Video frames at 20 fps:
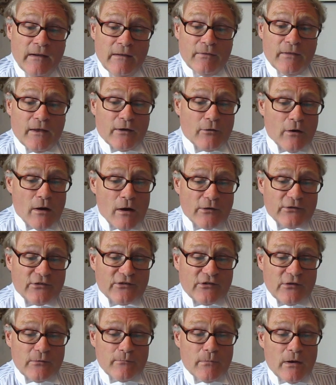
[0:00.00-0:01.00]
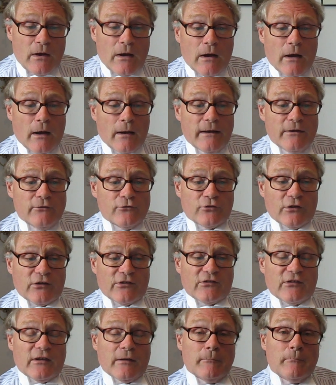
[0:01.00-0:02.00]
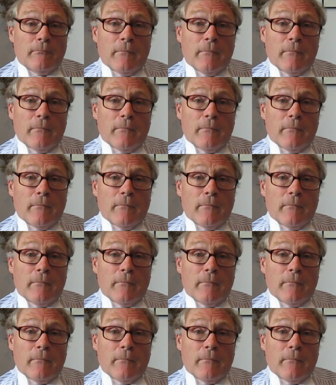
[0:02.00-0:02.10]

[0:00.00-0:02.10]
There are some interesting